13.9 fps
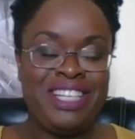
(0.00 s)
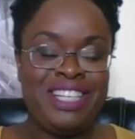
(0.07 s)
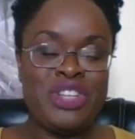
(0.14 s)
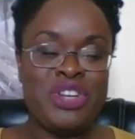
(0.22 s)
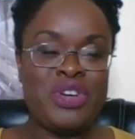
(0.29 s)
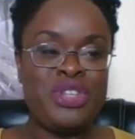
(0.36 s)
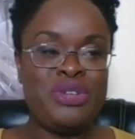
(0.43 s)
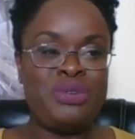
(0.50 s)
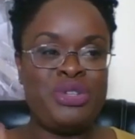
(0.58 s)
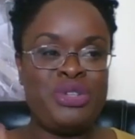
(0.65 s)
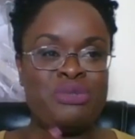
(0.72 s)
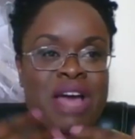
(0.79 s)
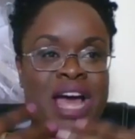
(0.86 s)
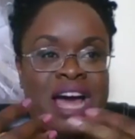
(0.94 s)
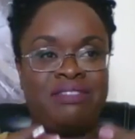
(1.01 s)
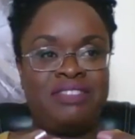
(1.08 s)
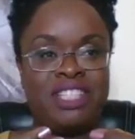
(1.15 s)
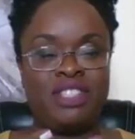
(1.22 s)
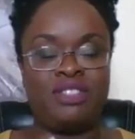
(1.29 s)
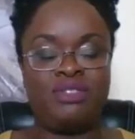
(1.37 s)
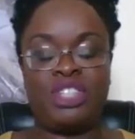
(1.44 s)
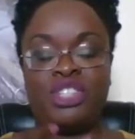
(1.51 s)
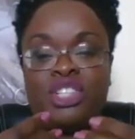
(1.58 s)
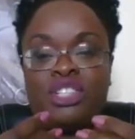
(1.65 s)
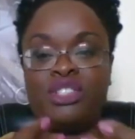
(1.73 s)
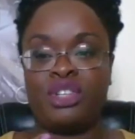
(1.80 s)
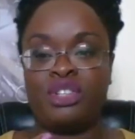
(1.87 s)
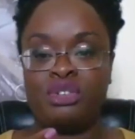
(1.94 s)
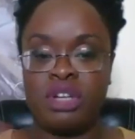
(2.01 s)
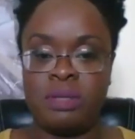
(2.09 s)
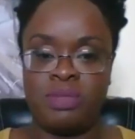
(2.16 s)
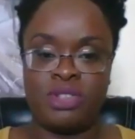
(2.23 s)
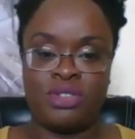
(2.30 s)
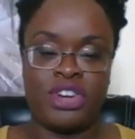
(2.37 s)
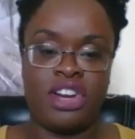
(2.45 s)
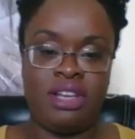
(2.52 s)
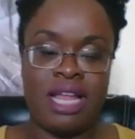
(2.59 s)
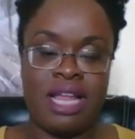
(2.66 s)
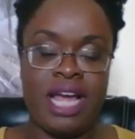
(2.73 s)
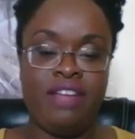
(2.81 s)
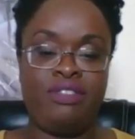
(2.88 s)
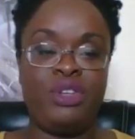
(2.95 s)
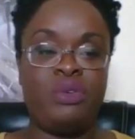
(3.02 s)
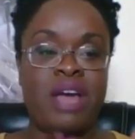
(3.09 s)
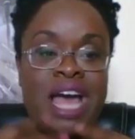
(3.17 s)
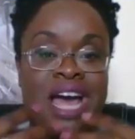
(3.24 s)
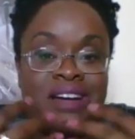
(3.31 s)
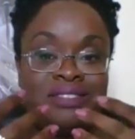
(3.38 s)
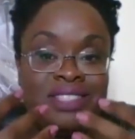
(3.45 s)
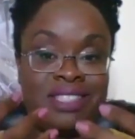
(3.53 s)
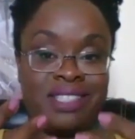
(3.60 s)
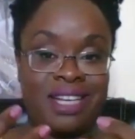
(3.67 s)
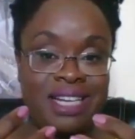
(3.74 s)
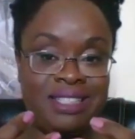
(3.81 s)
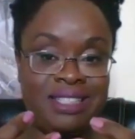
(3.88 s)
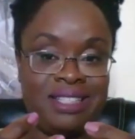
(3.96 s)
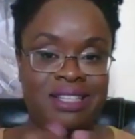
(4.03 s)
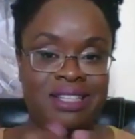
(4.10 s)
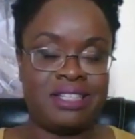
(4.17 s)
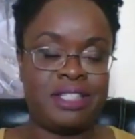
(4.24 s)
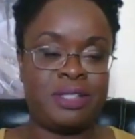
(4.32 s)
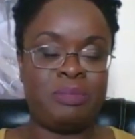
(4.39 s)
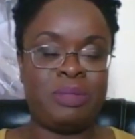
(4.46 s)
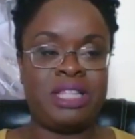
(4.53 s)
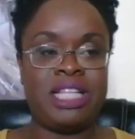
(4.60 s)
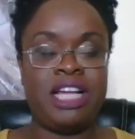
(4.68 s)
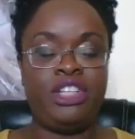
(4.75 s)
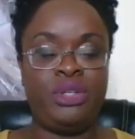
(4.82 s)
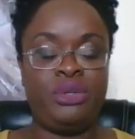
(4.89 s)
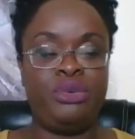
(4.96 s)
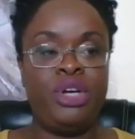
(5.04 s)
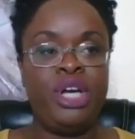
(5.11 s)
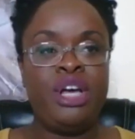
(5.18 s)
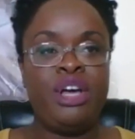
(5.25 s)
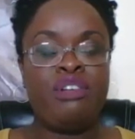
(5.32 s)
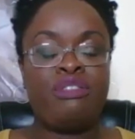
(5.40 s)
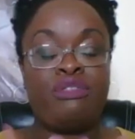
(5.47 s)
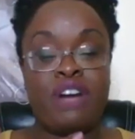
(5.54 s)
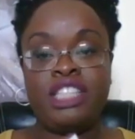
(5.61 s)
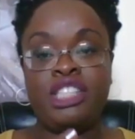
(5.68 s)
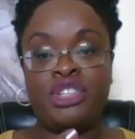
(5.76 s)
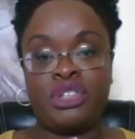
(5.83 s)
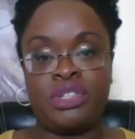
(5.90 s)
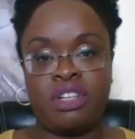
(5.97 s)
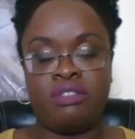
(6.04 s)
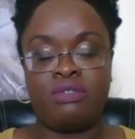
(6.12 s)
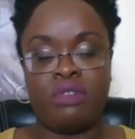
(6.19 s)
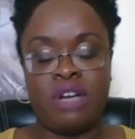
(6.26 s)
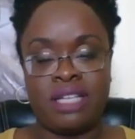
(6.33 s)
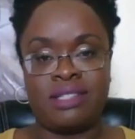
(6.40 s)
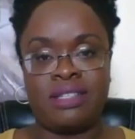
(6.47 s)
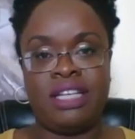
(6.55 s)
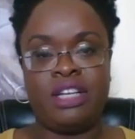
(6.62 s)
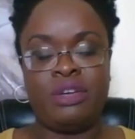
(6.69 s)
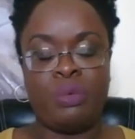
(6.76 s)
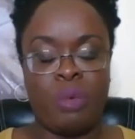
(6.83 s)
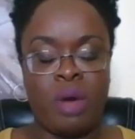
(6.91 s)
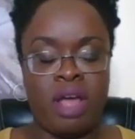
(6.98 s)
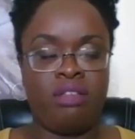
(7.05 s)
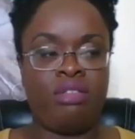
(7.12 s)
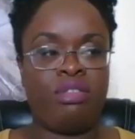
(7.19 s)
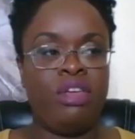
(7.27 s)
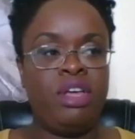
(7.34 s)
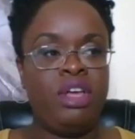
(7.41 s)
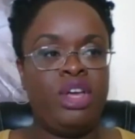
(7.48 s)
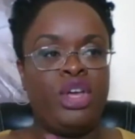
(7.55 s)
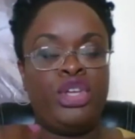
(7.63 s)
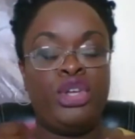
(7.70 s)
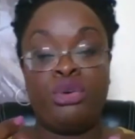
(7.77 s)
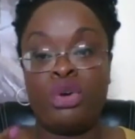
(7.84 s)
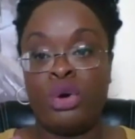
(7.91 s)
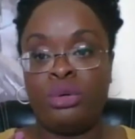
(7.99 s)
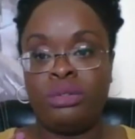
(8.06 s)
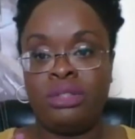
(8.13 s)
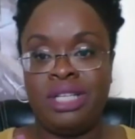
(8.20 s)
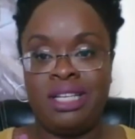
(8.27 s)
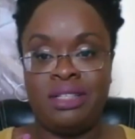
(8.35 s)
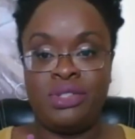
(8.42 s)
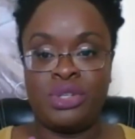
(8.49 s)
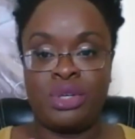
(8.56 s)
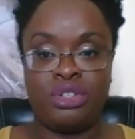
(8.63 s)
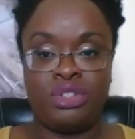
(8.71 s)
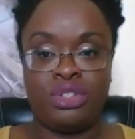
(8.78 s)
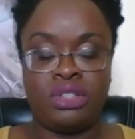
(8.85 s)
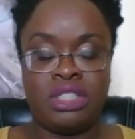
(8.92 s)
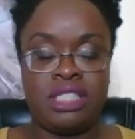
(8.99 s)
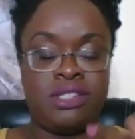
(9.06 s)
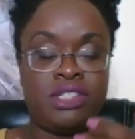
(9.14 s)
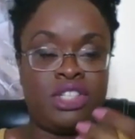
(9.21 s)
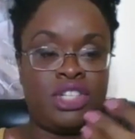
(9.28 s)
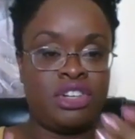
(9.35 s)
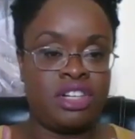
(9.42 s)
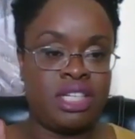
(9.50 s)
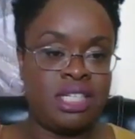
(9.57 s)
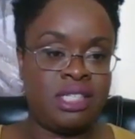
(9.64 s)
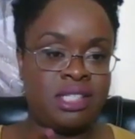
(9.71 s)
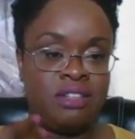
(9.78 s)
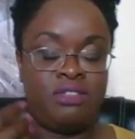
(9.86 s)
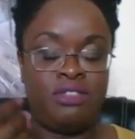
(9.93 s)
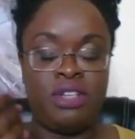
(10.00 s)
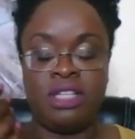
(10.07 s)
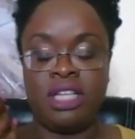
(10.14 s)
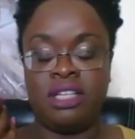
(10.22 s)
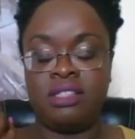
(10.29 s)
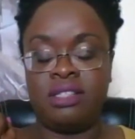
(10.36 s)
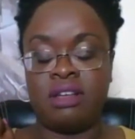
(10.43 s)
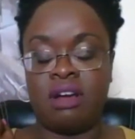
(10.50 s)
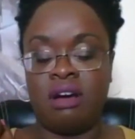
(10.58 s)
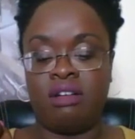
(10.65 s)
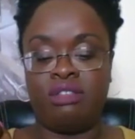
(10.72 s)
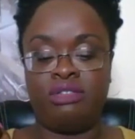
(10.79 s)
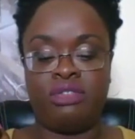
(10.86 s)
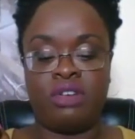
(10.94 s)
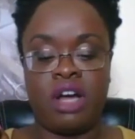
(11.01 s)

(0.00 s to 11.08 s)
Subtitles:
you know, you have these visions or dreams for your life. You have these ideas, but then you find yourself wrestling with your own internal insecurities and feelings of